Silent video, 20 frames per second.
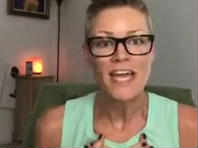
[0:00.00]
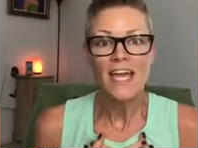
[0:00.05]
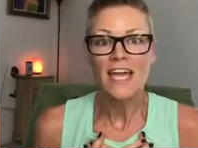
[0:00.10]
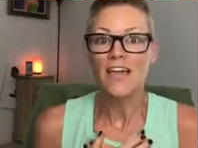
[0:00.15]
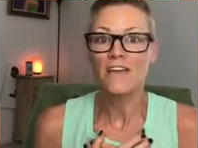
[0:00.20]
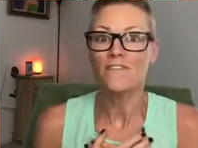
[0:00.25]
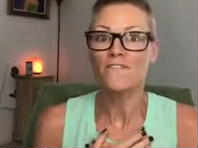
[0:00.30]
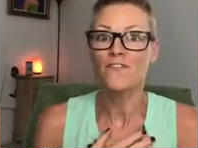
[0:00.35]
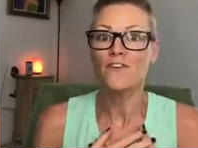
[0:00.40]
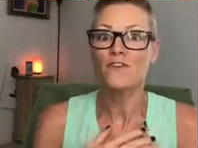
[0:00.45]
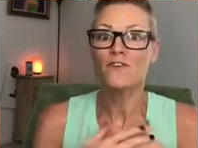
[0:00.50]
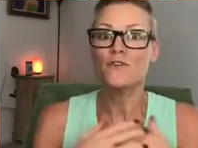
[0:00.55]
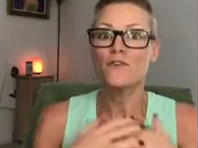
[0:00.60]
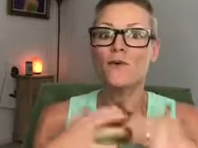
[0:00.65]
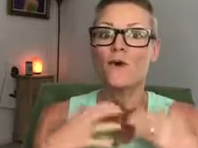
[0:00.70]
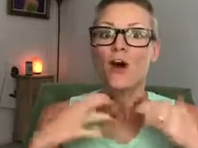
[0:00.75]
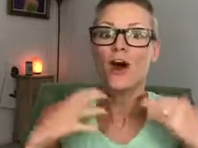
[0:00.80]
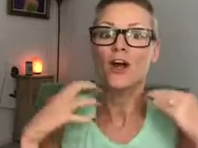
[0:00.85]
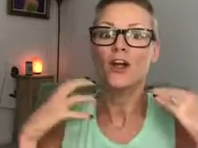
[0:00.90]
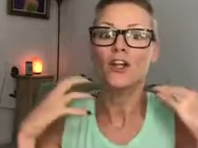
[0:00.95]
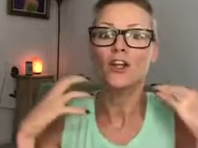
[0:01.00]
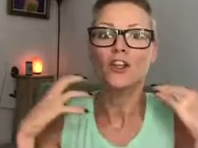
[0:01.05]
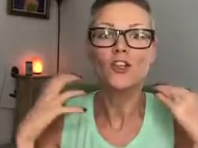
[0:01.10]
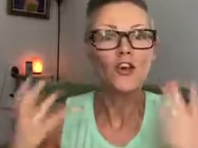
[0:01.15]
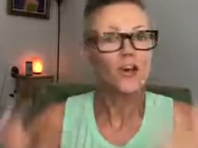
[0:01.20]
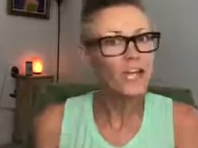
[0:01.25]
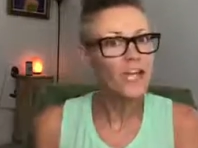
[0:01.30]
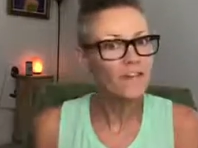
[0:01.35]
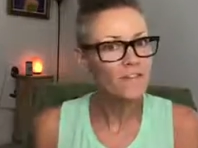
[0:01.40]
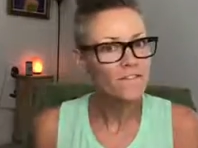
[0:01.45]
If you are
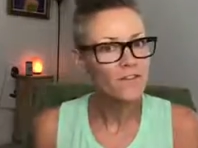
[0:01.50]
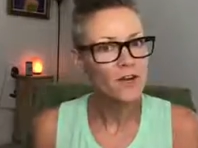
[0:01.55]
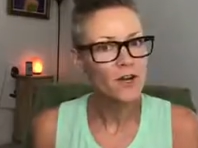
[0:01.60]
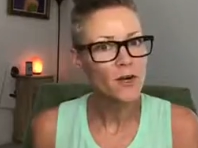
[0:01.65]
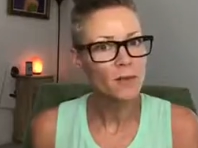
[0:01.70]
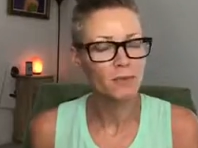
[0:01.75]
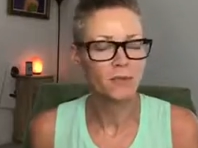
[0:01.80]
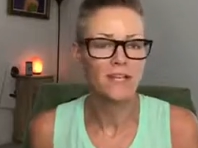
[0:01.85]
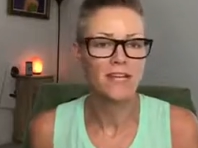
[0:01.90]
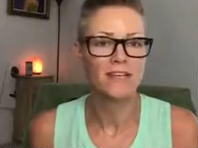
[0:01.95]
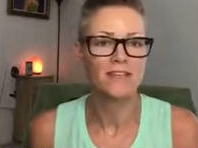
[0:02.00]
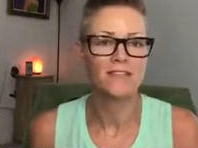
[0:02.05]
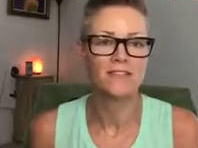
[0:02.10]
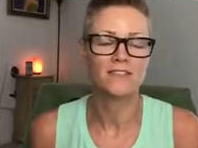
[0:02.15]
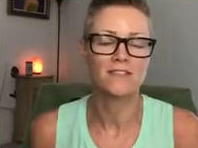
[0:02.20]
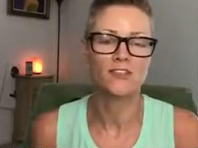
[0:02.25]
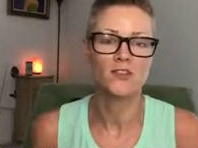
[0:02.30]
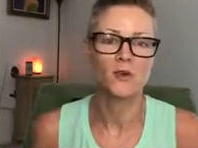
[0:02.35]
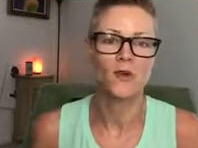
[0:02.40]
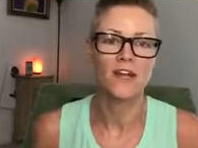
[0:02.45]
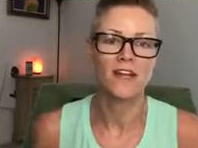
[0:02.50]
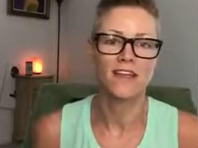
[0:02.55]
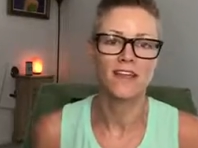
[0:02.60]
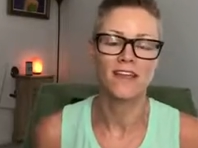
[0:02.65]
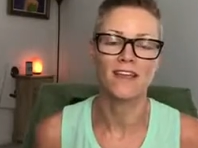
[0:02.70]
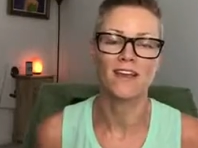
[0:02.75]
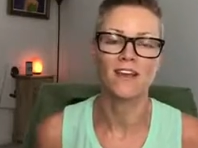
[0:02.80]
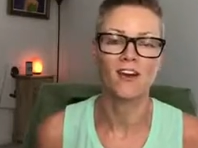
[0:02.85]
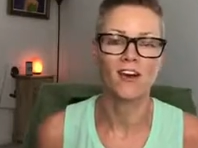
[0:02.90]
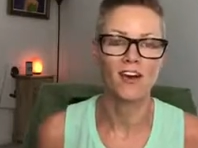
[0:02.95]
looking for a place to join
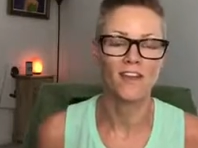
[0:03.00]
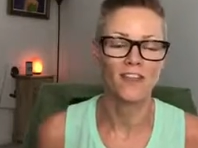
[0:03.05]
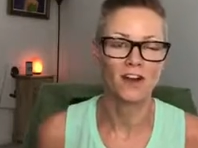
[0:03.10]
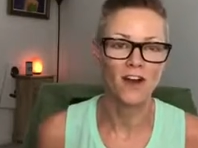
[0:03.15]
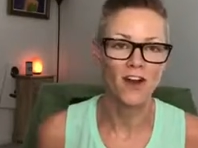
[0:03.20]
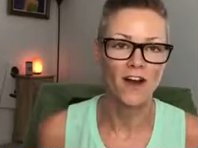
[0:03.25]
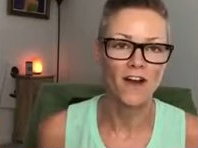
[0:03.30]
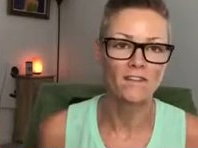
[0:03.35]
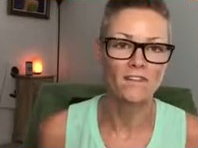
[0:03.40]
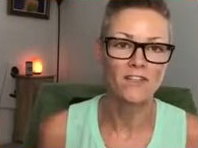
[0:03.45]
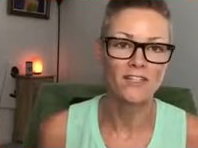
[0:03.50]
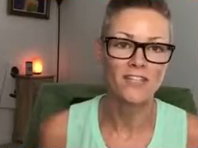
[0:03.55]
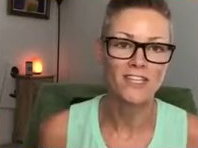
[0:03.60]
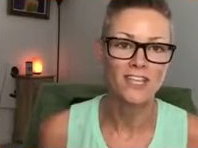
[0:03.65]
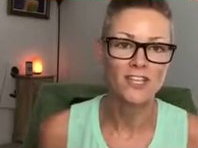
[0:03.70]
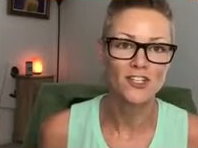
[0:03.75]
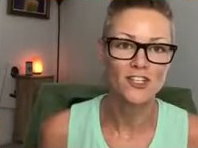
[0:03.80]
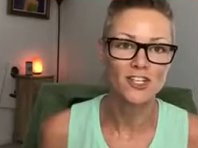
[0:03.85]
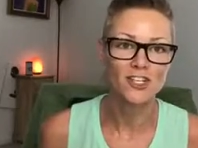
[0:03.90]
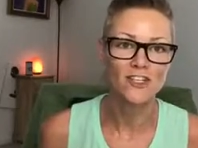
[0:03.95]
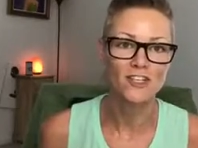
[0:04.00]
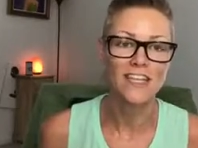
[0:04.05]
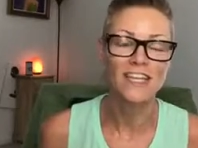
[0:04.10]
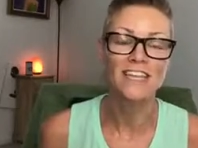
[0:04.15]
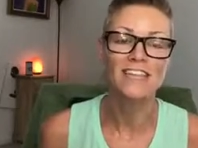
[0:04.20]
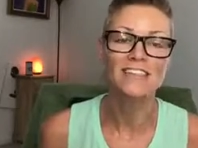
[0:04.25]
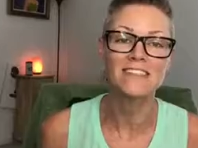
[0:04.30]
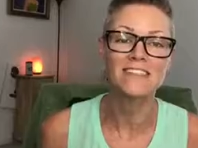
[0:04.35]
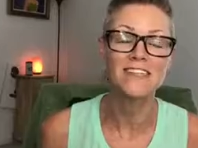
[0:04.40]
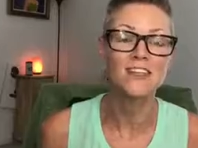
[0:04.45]
in on the conversation
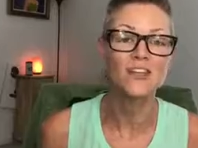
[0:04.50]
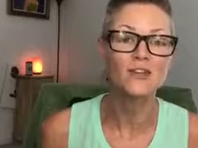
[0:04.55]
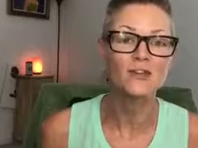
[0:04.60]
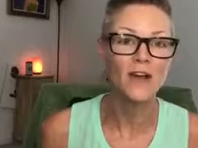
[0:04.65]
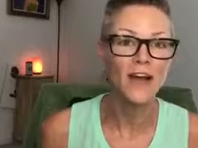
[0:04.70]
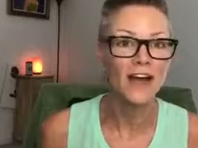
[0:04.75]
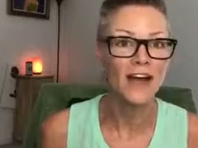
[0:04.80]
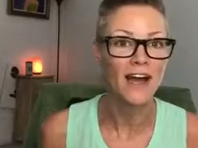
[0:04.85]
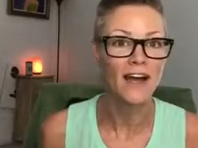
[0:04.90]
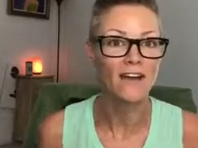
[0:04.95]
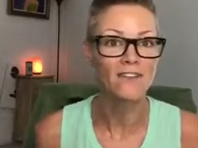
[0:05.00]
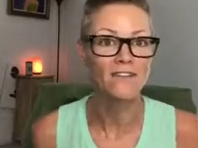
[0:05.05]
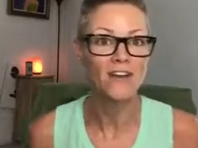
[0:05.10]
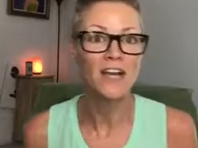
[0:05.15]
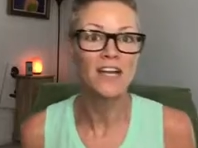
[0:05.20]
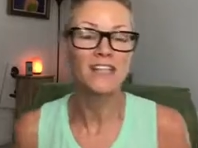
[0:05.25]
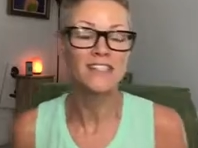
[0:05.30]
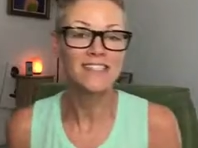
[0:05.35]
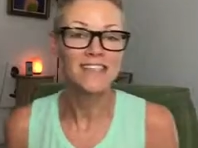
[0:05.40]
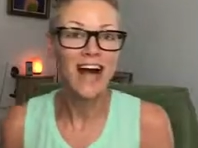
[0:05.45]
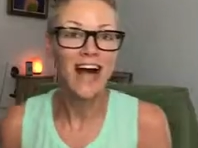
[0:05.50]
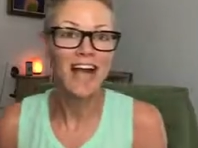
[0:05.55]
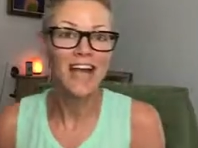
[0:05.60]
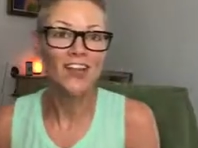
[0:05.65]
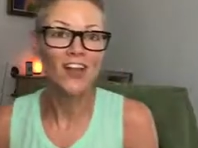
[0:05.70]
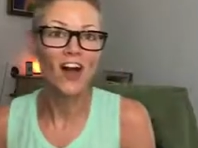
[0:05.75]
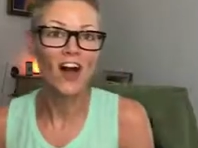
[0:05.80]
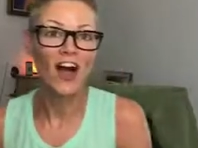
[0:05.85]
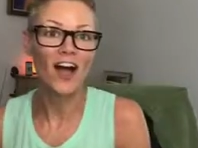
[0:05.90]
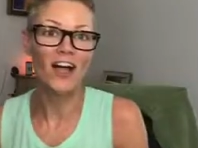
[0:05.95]
and continue to have
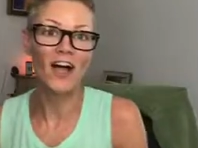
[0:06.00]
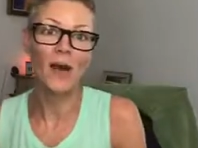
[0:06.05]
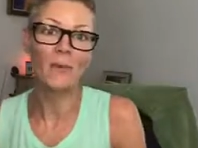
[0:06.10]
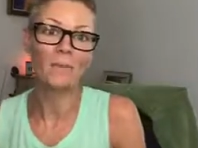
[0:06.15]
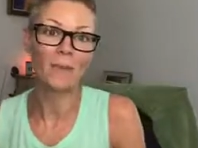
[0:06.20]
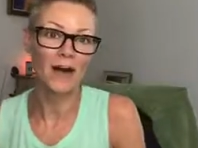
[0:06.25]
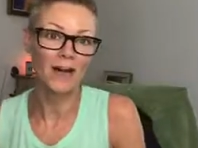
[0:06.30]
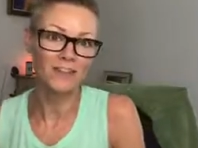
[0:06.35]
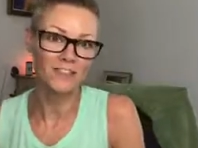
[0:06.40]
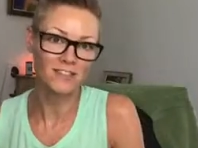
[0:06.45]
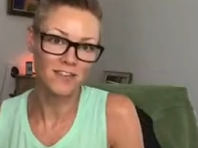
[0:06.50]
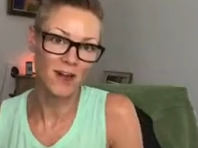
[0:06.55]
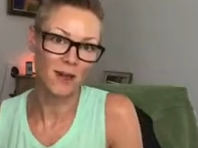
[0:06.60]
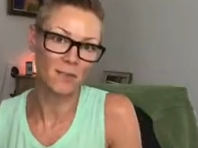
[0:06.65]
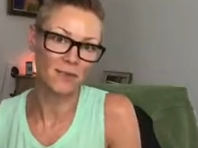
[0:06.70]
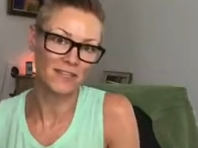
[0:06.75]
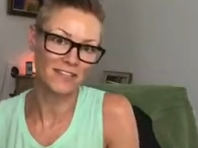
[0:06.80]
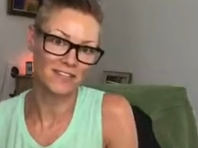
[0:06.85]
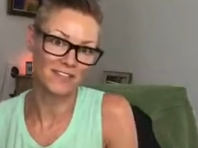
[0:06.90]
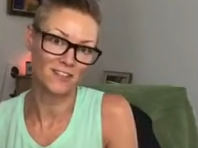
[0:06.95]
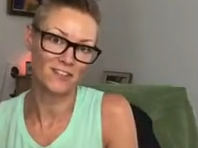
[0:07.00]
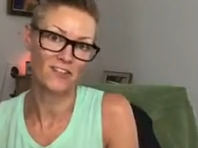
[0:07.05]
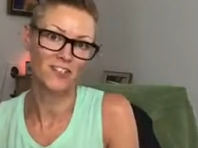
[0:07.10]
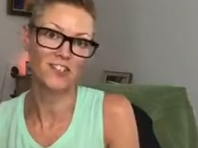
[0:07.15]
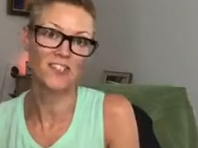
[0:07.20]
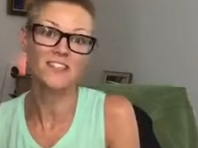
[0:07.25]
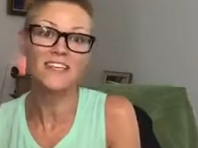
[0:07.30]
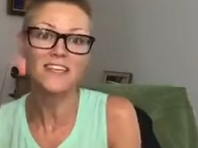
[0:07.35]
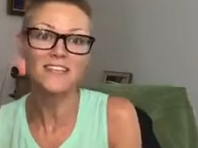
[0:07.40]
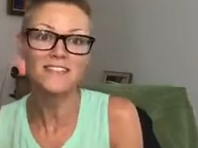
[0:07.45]
dialogue about topics such
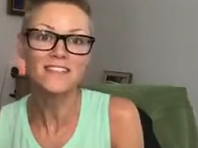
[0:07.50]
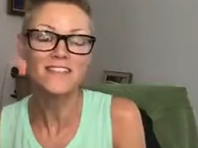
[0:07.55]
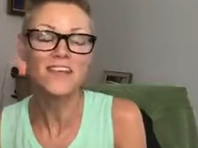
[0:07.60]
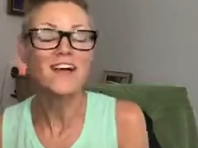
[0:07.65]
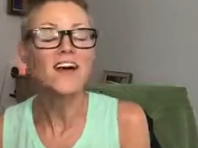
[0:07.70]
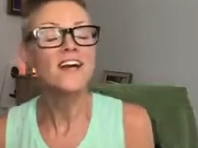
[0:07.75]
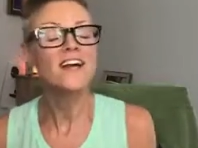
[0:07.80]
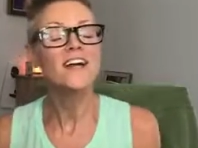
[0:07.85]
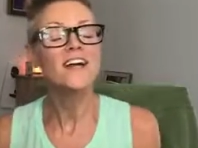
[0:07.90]
as this,